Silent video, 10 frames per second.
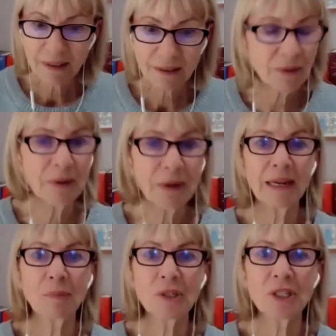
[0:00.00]
You know, it,
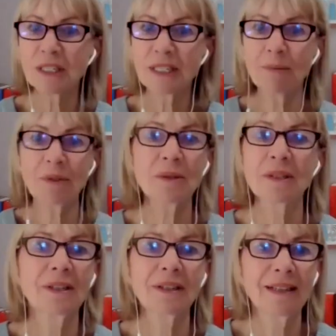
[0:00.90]
it was it was
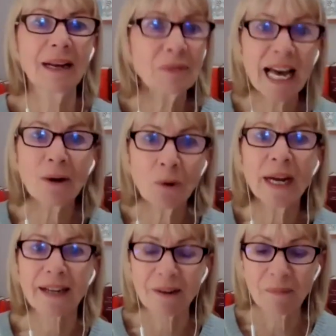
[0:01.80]
it was that
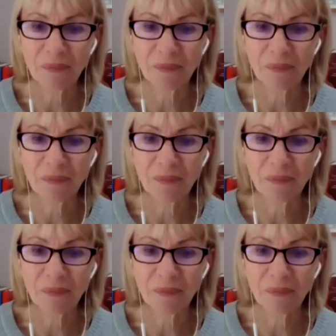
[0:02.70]
quick.